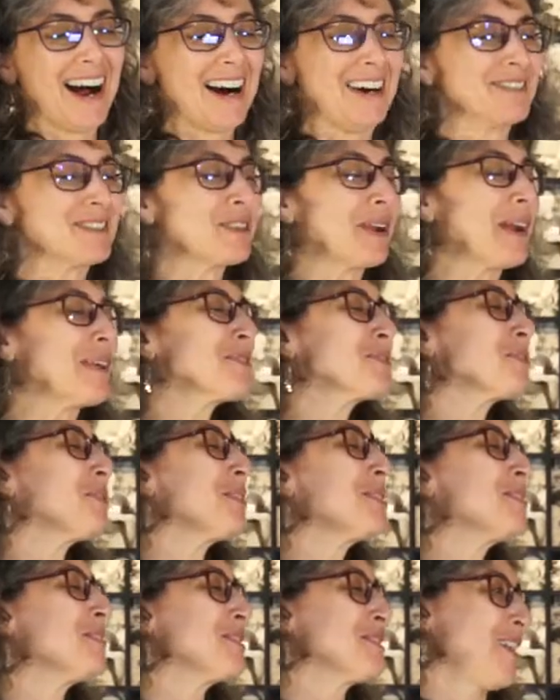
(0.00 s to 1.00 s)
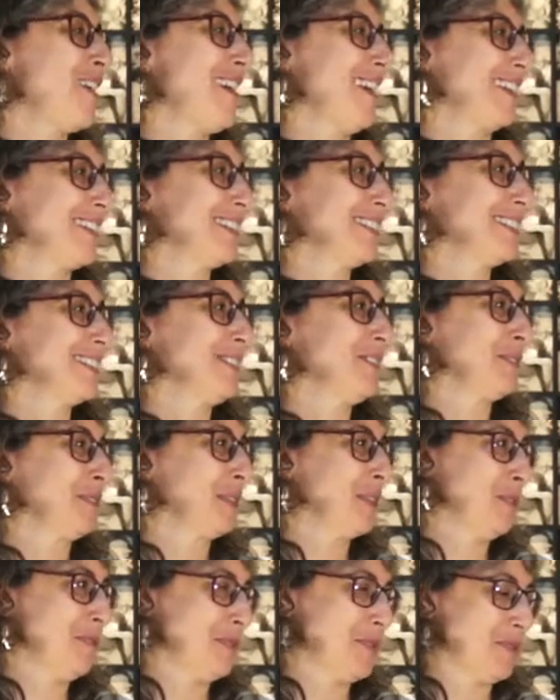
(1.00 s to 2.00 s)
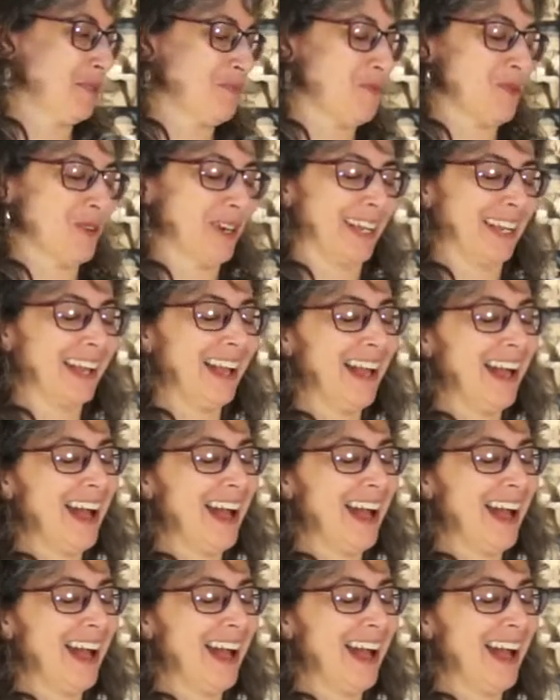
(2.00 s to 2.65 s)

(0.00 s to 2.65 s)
uh, so I enjoyed your talk Thank earlier you. this morning.